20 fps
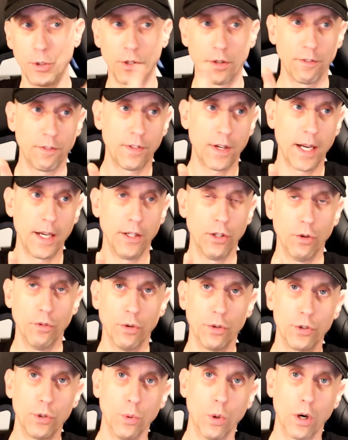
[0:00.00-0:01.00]
You can find
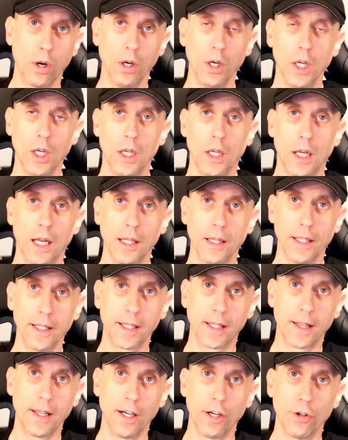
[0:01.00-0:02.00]
over to a
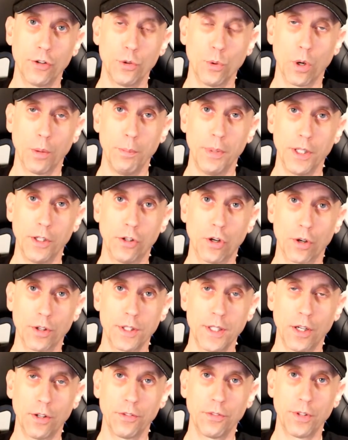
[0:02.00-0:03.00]
link there to our Big
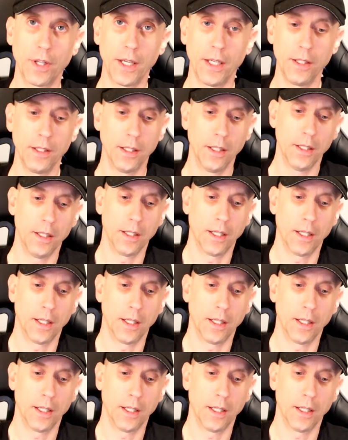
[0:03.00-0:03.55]
Cartel site.